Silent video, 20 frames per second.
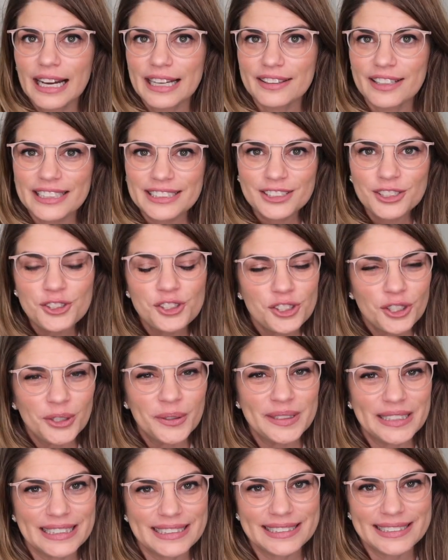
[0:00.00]
I'd like to show
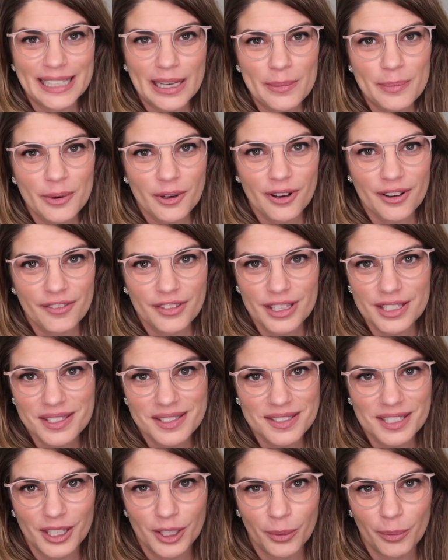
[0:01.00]
you an example of
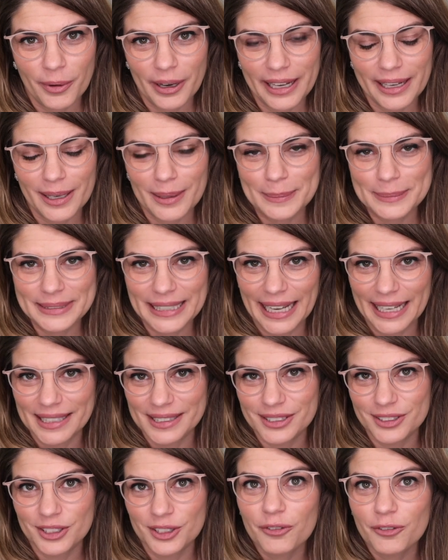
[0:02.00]
this tear breakup
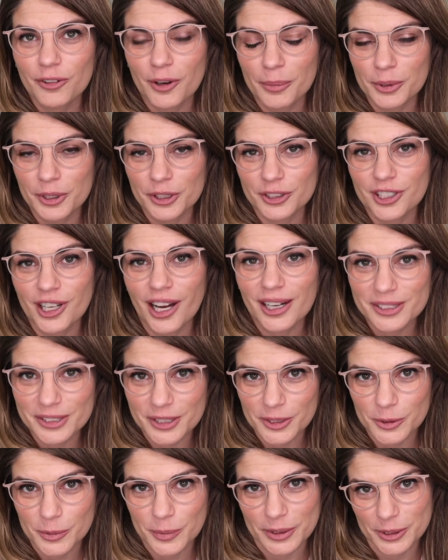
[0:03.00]
test from your
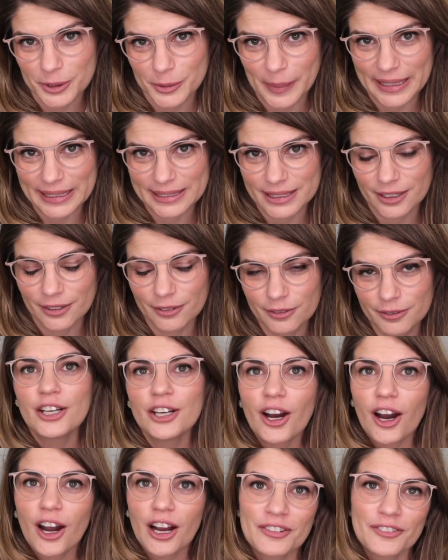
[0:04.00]
doctor's perspective.
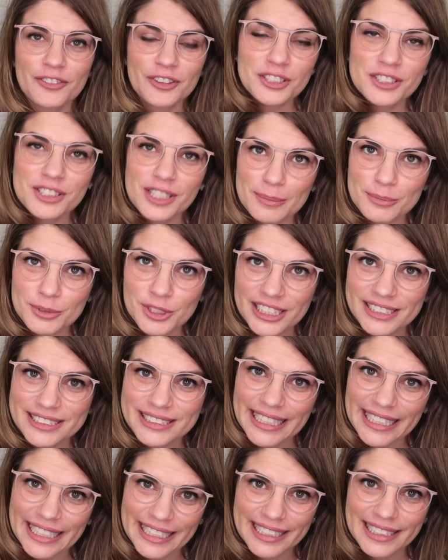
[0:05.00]
Our first
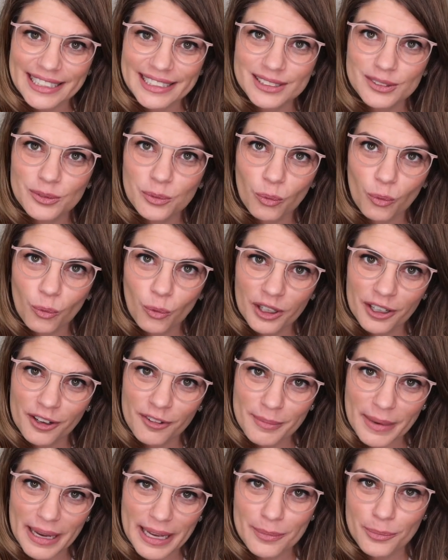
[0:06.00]
subject is one
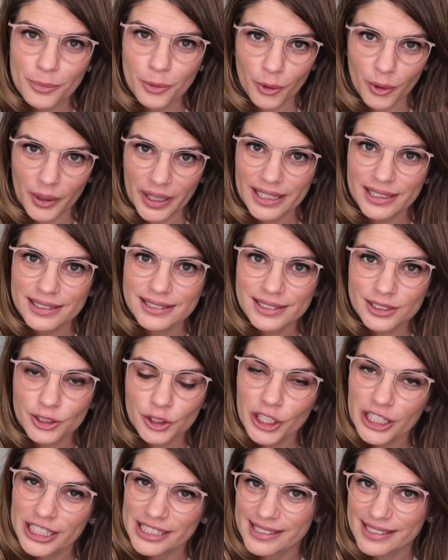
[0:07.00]
of my employees,
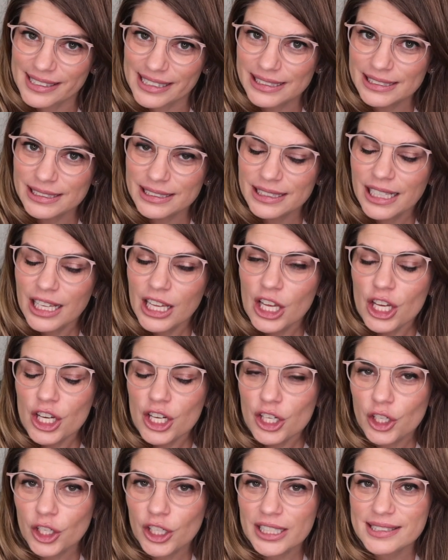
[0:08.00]
Kristen,
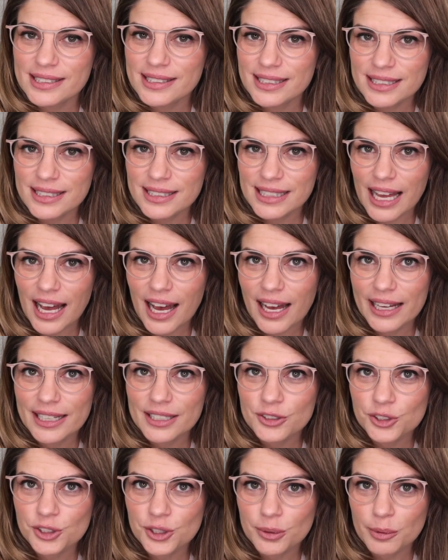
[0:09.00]
Kristen's
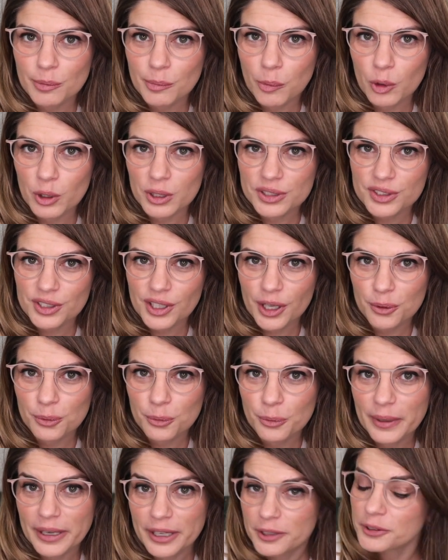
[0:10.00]
eyes, she reports, are
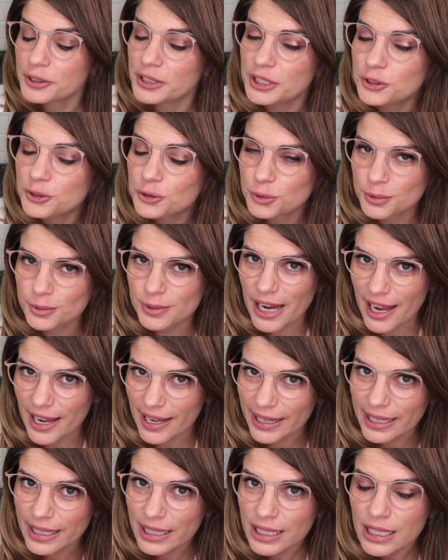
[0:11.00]
rarely
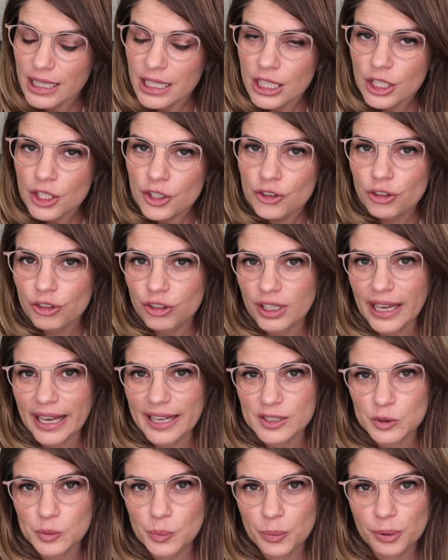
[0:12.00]
dry. She
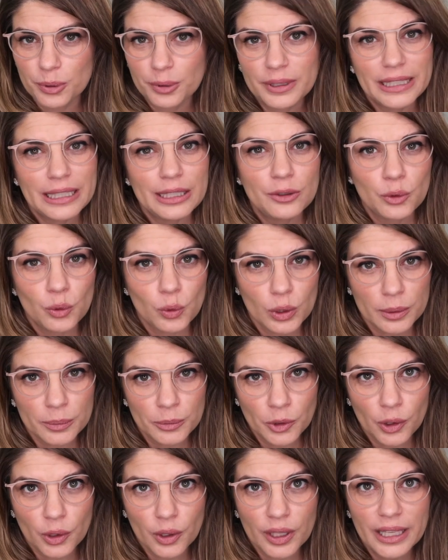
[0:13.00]
has pretty
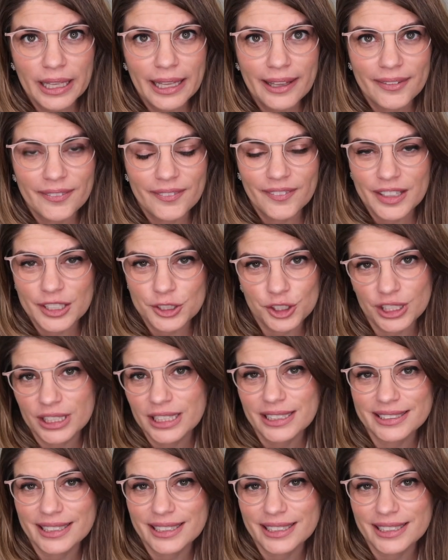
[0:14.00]
normal vision.